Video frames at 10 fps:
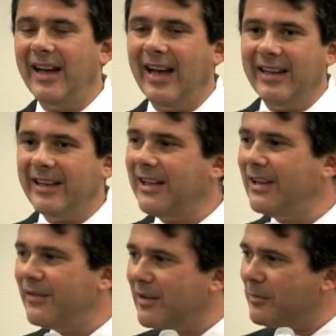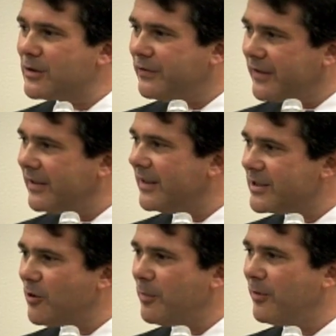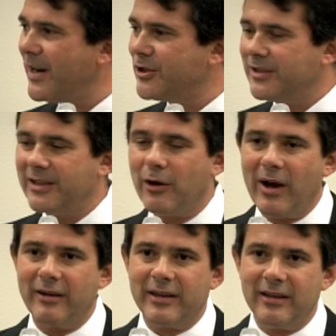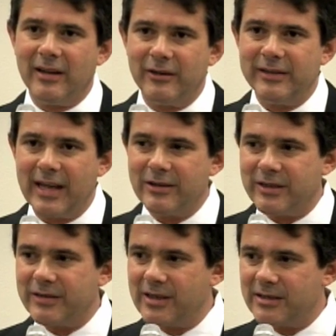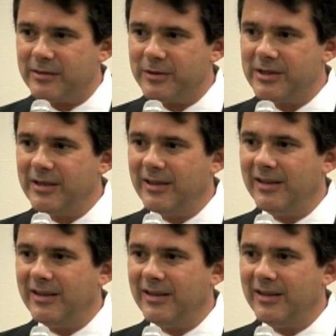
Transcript: And even the most villainous corporation didn't go out and kill 100,000 of its customers.